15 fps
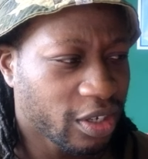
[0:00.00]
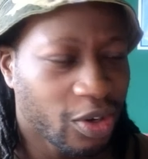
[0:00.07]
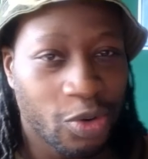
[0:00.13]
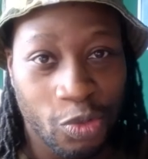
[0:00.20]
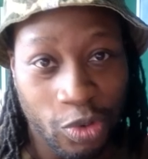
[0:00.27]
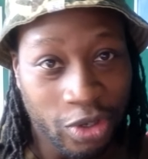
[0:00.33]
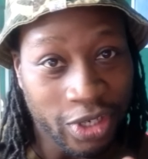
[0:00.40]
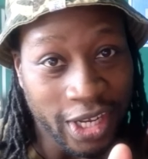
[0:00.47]

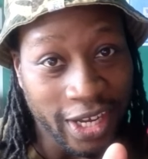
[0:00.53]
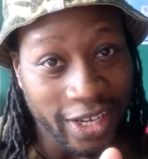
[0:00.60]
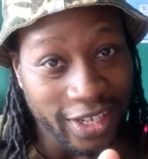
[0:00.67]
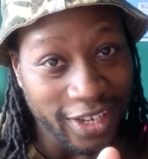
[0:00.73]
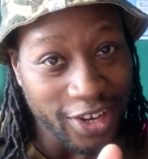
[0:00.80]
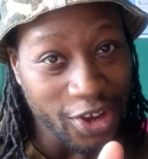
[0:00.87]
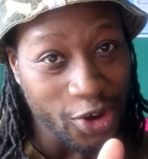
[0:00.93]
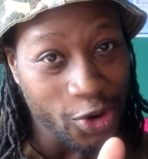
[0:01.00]
Well, now you
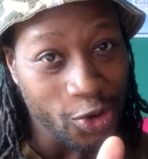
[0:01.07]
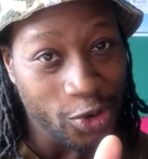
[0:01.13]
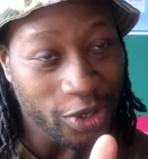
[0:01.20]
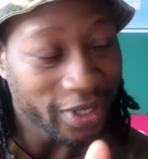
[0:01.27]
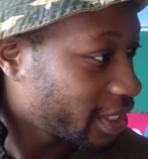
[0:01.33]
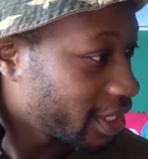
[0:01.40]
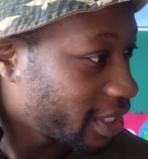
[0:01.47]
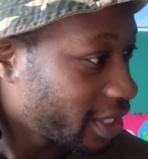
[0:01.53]
know.
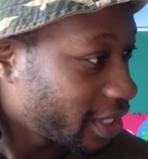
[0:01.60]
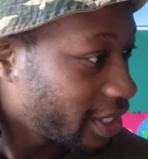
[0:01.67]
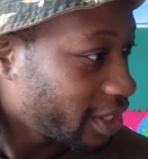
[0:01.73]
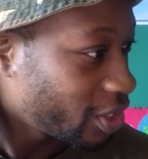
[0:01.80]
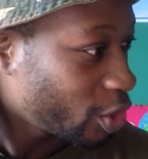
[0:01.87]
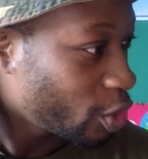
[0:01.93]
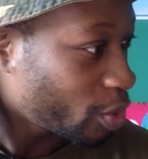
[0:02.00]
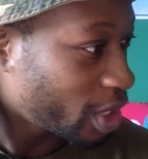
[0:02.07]

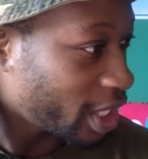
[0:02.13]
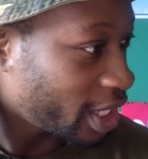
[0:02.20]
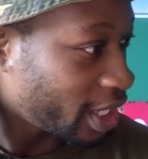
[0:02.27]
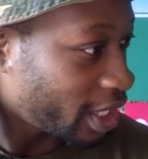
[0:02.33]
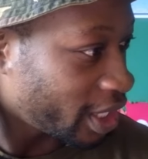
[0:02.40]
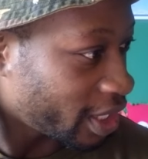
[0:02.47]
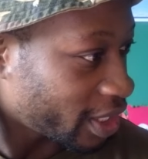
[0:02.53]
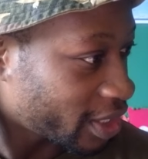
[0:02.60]

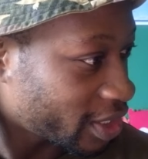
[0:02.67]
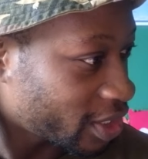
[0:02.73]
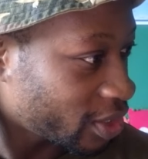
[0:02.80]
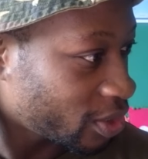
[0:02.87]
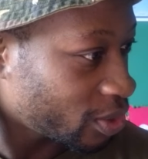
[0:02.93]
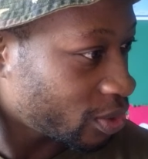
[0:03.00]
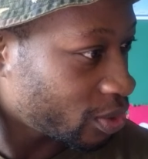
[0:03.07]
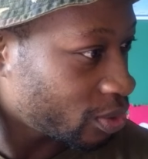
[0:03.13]
Okay,
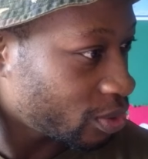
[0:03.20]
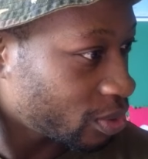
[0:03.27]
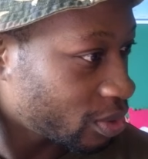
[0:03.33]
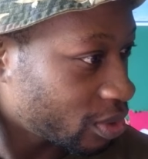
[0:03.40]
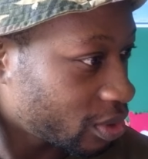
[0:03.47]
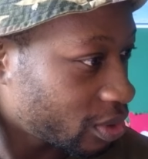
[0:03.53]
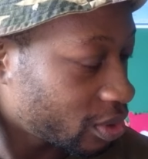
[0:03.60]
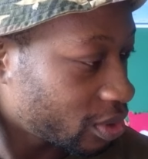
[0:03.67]
so
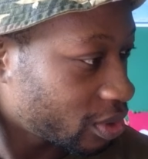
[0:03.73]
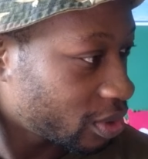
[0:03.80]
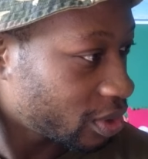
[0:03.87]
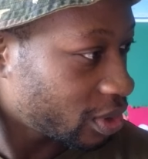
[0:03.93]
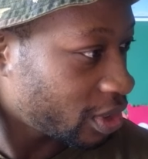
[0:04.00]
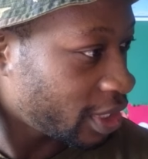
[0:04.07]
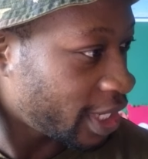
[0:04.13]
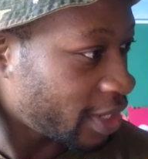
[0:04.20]

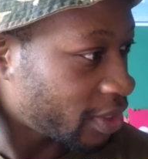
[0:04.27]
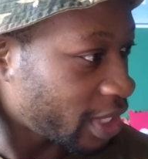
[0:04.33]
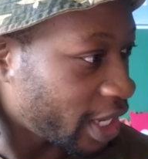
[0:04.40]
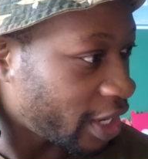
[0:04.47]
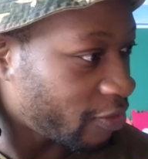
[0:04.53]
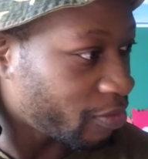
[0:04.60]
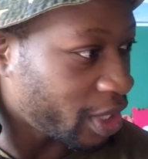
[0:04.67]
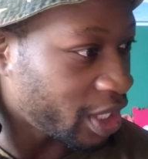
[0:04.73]
now that I
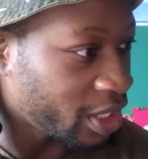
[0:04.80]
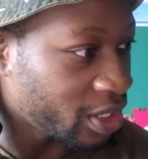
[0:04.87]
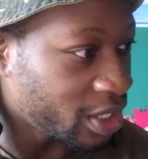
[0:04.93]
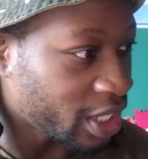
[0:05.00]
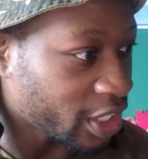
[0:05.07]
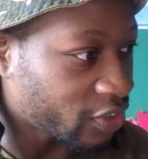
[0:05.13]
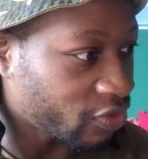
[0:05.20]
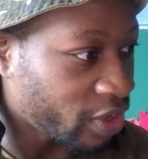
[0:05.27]
have my
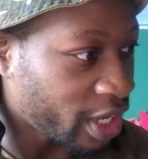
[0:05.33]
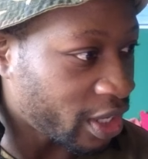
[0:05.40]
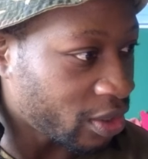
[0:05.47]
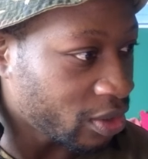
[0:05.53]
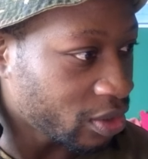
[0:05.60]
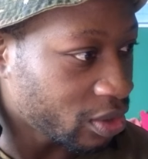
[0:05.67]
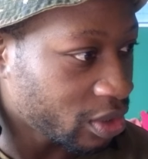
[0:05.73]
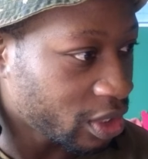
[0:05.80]
index
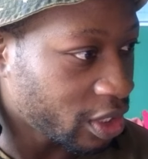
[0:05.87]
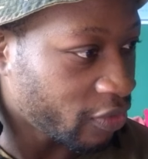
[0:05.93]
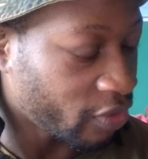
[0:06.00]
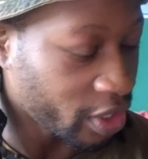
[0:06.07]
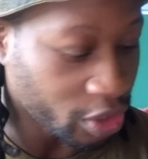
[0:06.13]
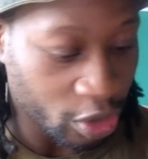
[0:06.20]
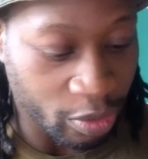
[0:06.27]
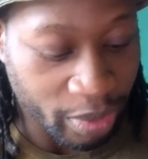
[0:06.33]
file, if I
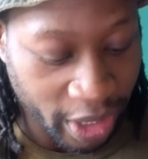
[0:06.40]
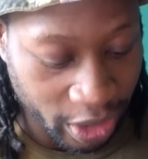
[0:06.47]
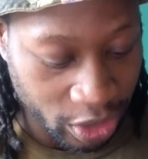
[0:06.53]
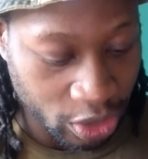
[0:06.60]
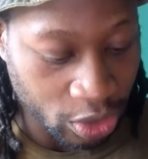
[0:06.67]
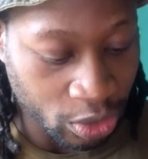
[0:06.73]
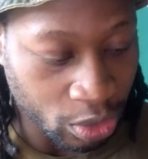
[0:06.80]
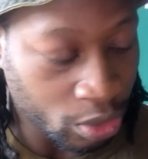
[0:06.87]
go back
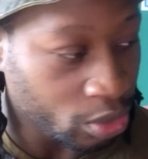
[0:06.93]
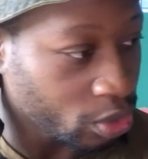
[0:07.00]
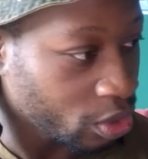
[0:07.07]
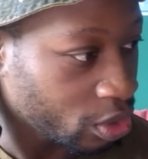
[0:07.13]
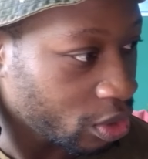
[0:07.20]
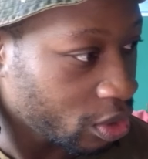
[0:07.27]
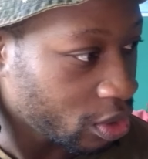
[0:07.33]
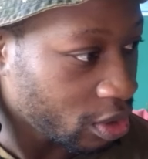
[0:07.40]
to
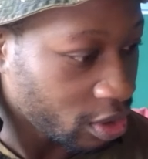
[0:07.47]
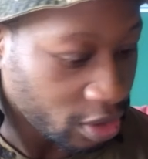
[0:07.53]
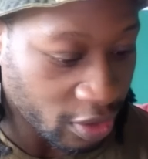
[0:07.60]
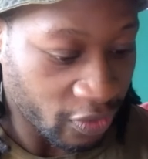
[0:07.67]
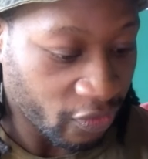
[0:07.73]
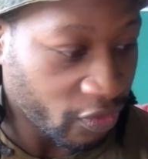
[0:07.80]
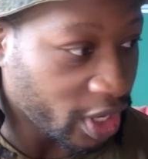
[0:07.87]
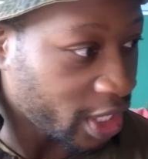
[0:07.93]
the
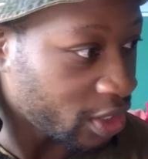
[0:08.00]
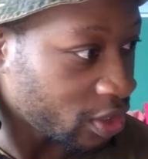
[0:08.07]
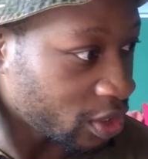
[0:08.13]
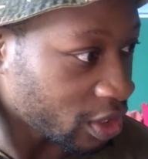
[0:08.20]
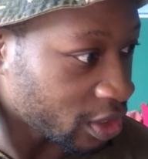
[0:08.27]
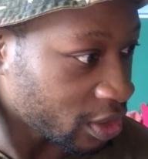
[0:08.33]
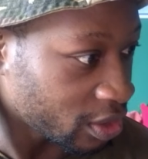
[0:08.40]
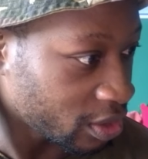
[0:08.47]
Finder,